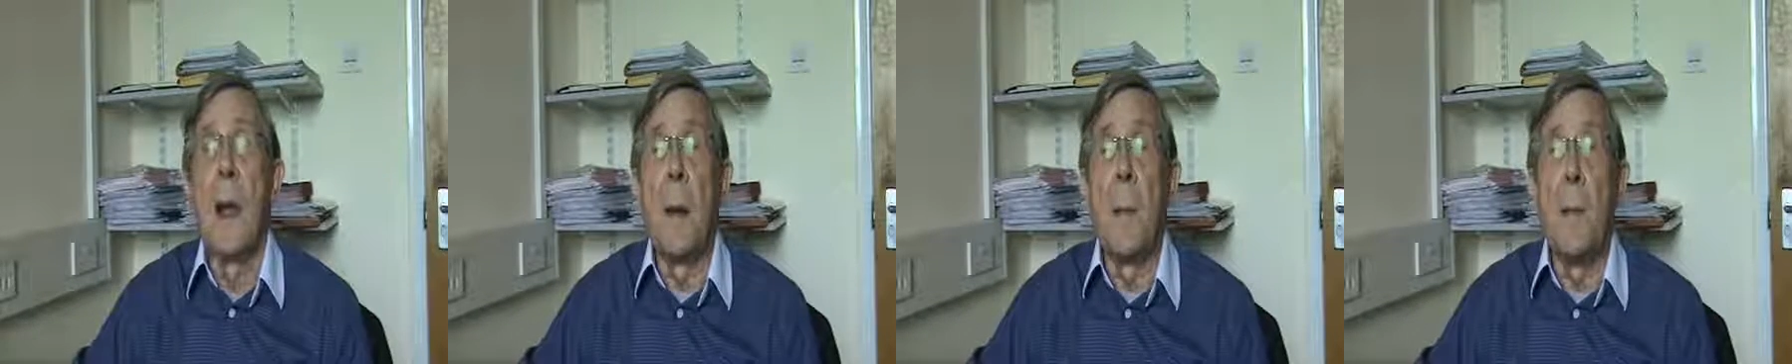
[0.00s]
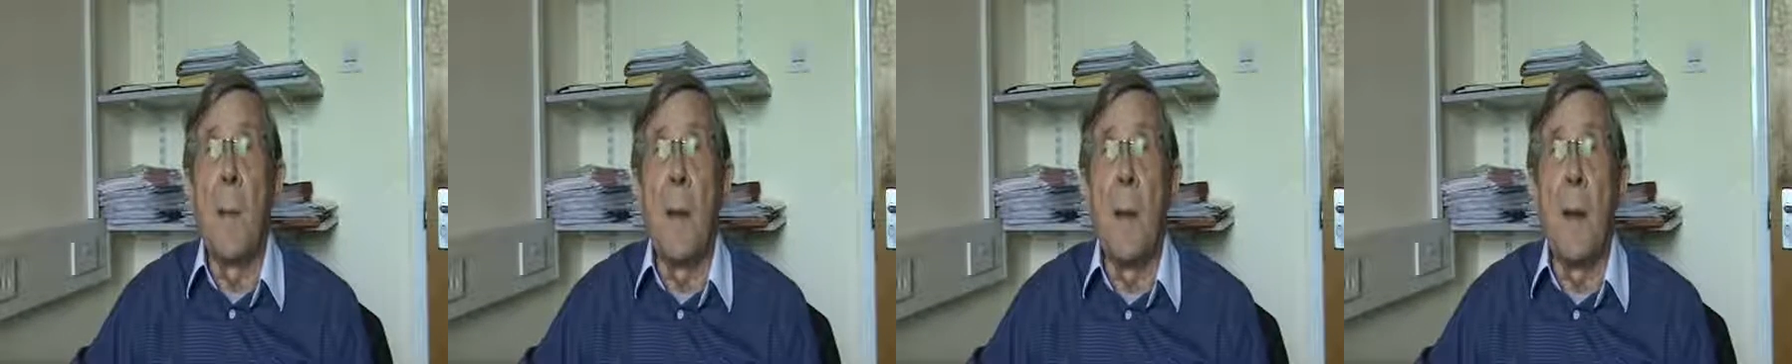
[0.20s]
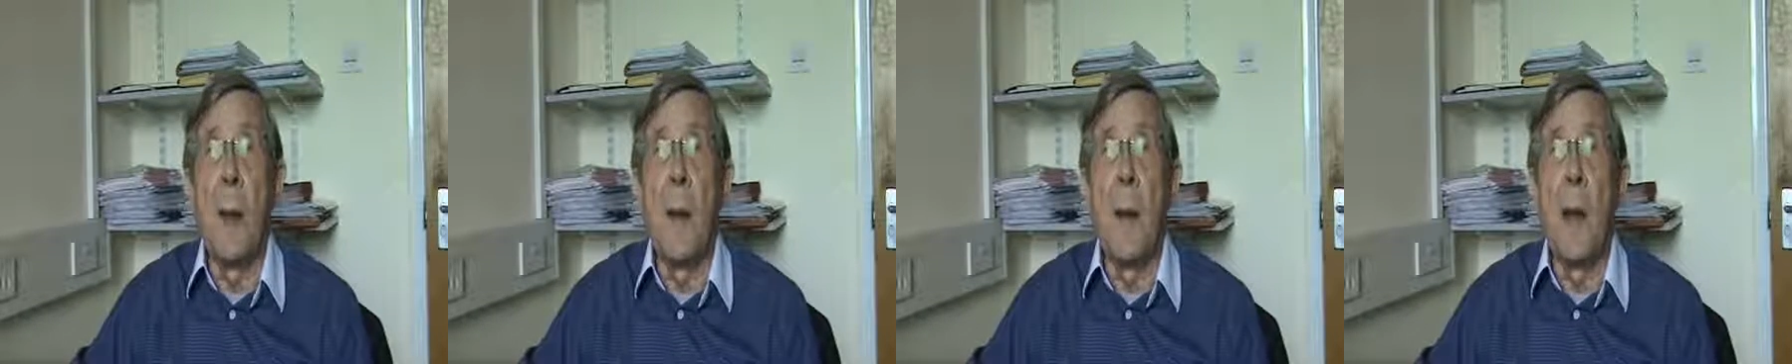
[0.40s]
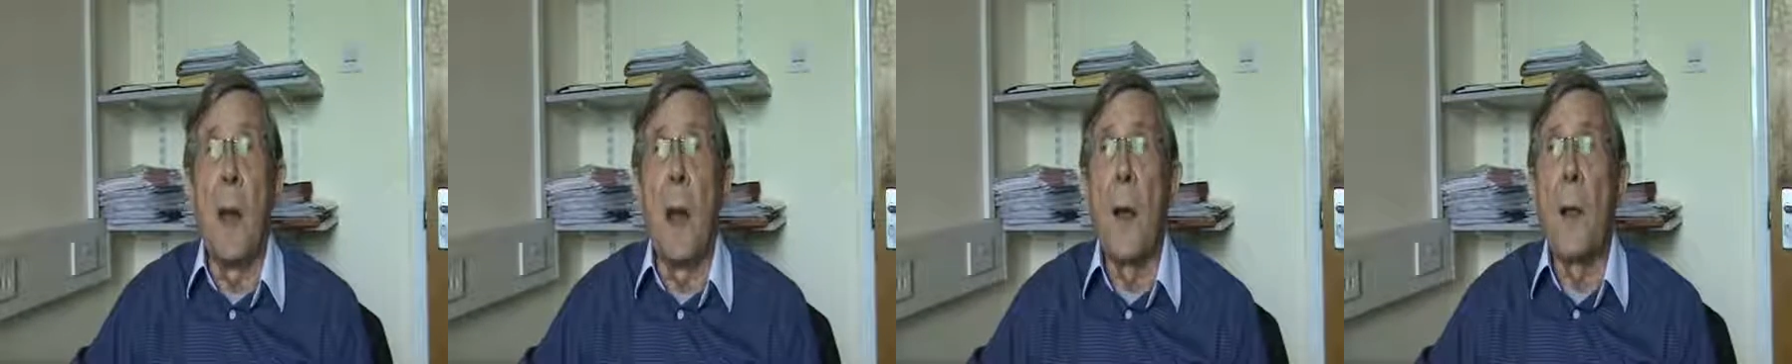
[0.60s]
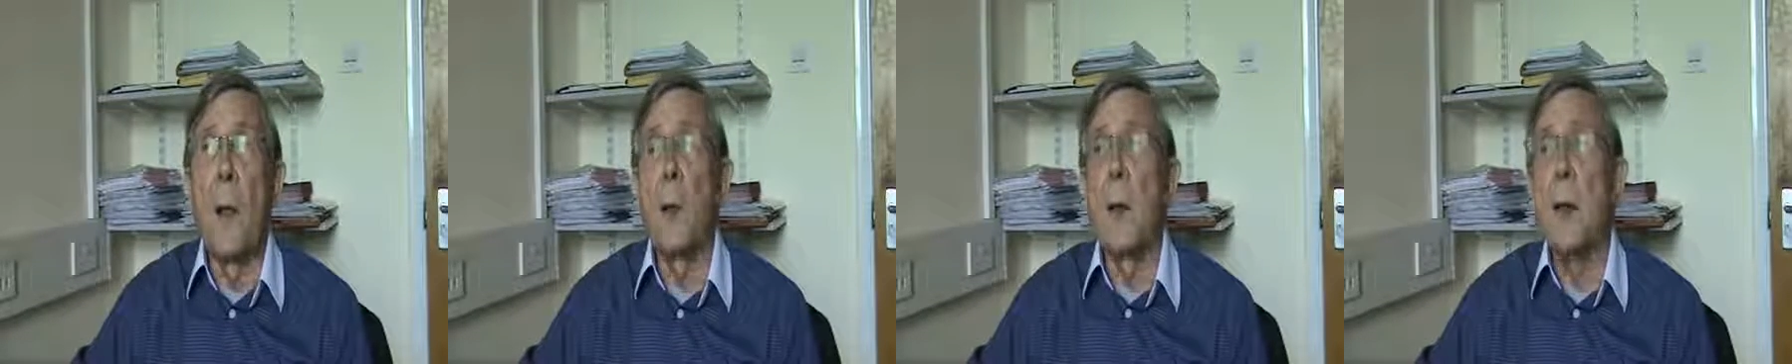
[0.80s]
In
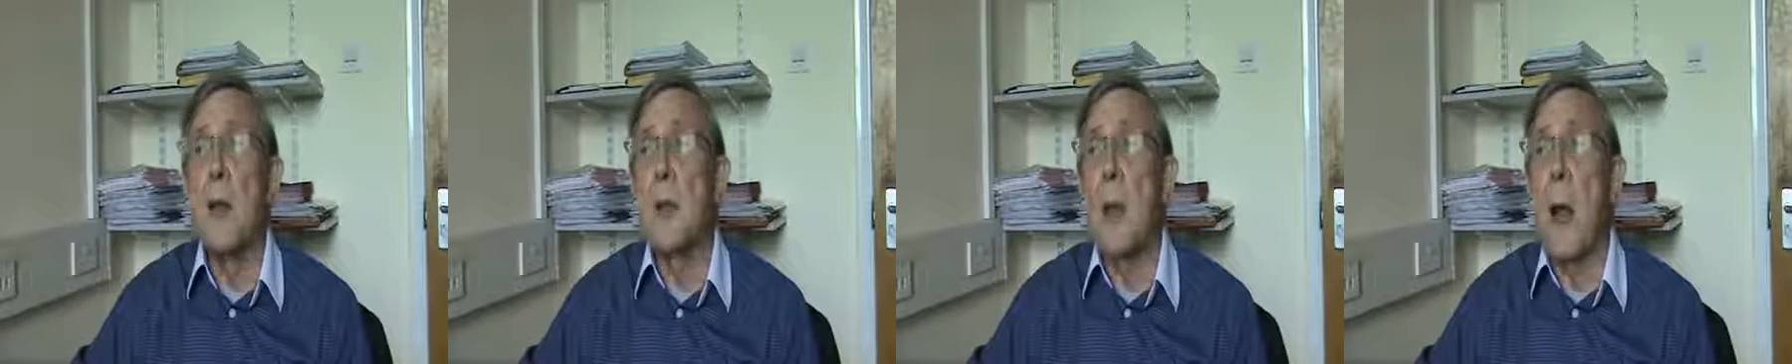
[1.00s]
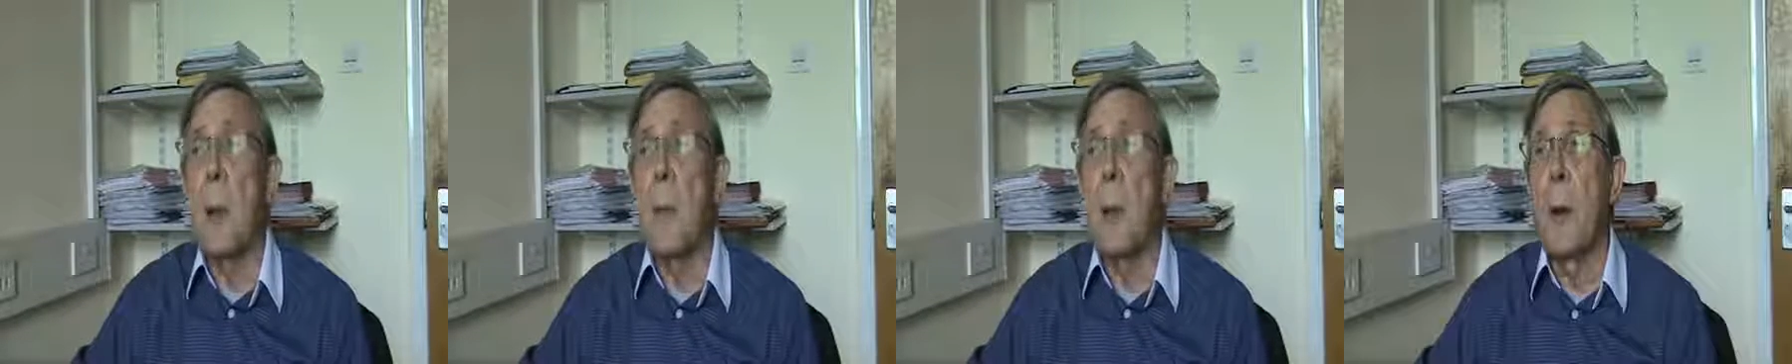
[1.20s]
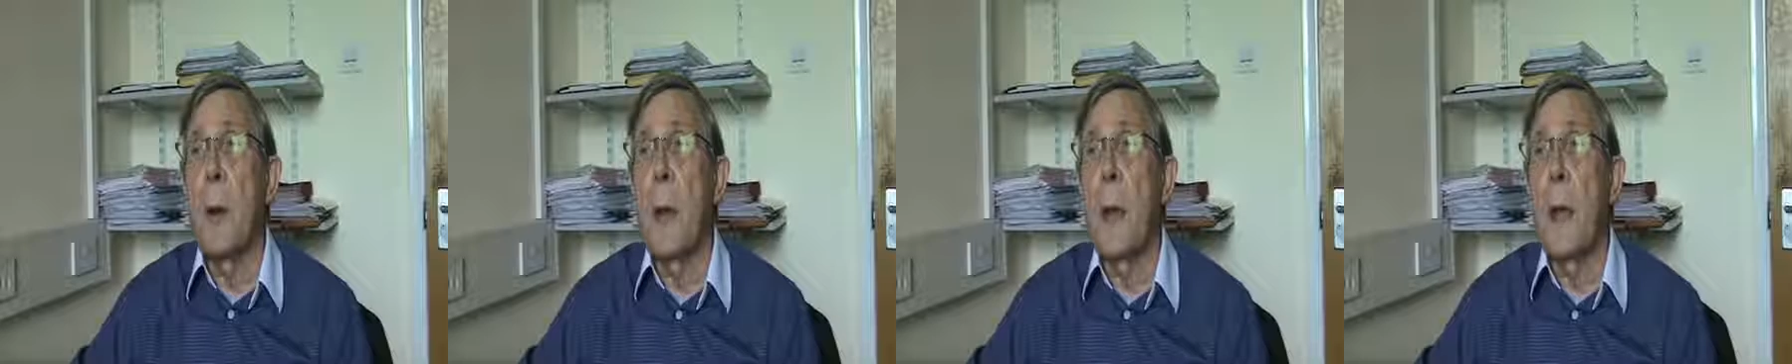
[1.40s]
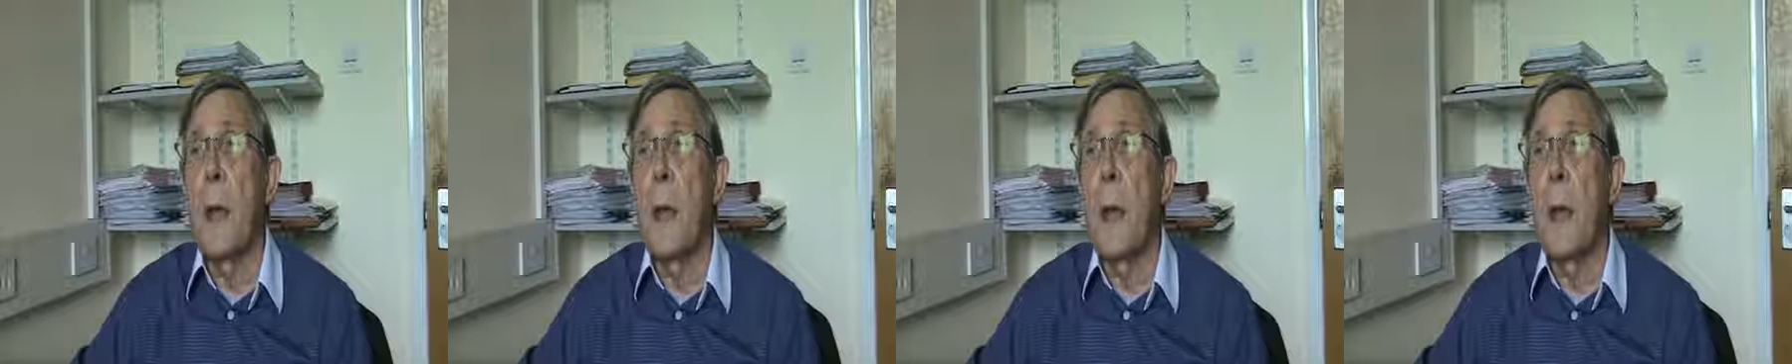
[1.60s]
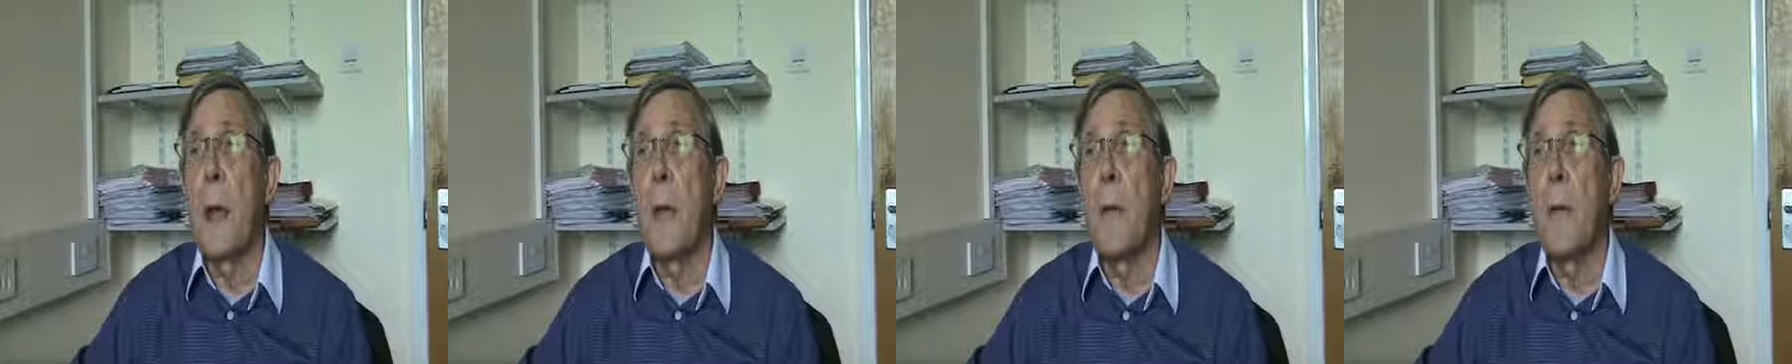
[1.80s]
the other example I
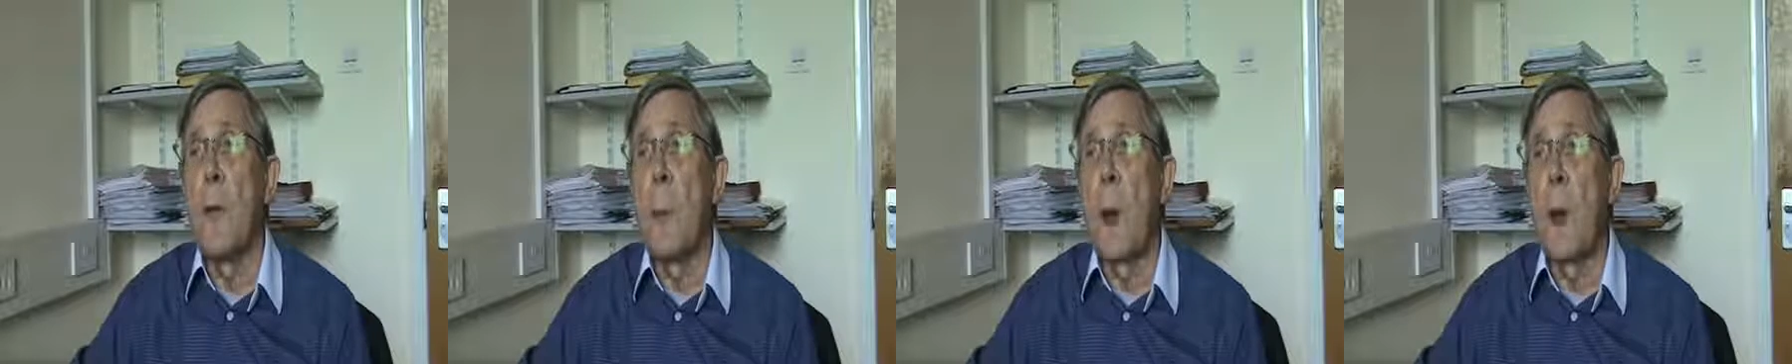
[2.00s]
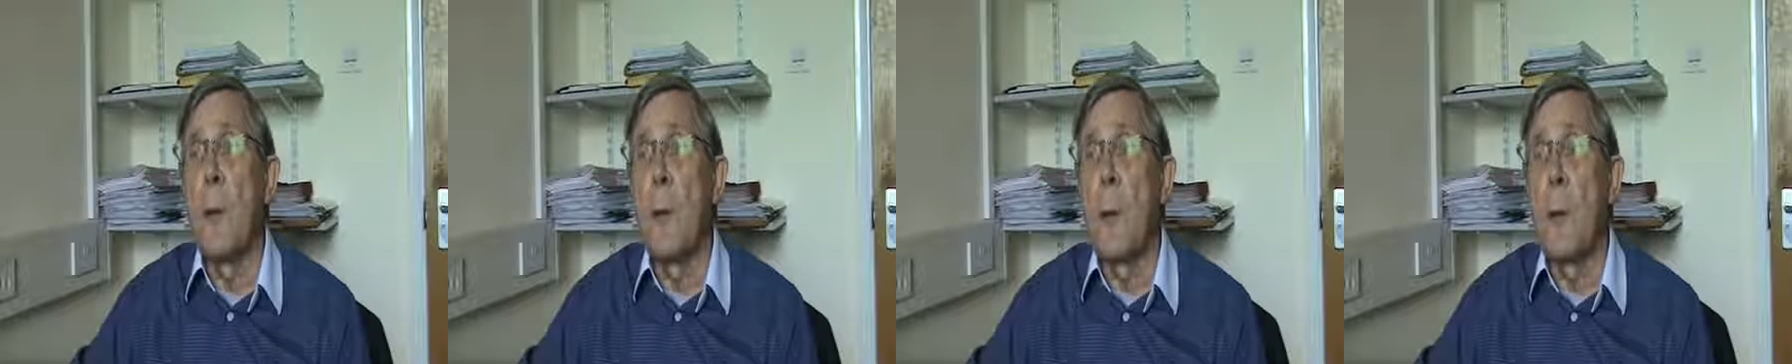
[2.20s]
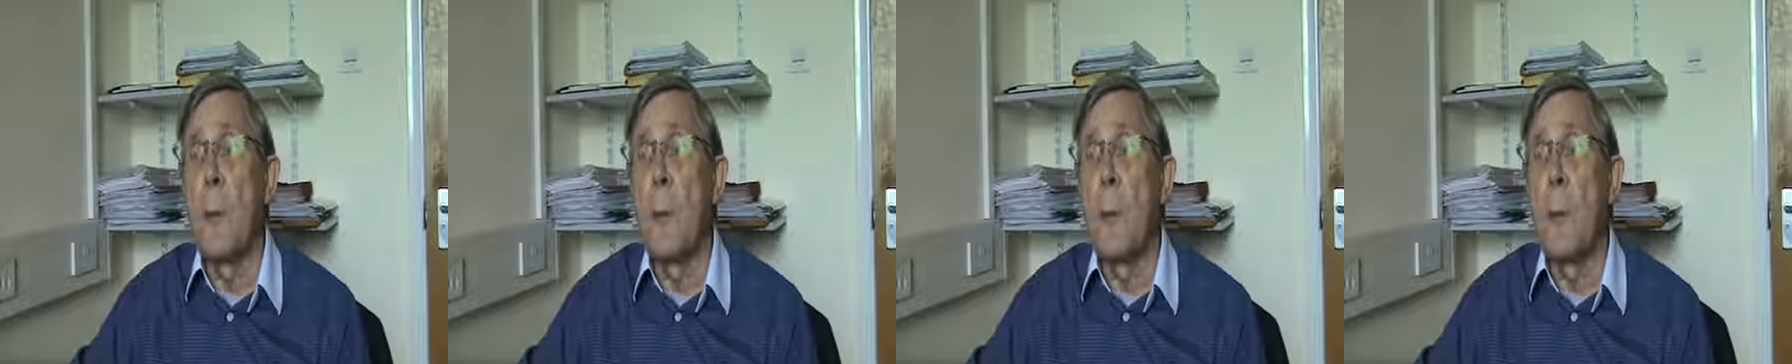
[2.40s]
gave about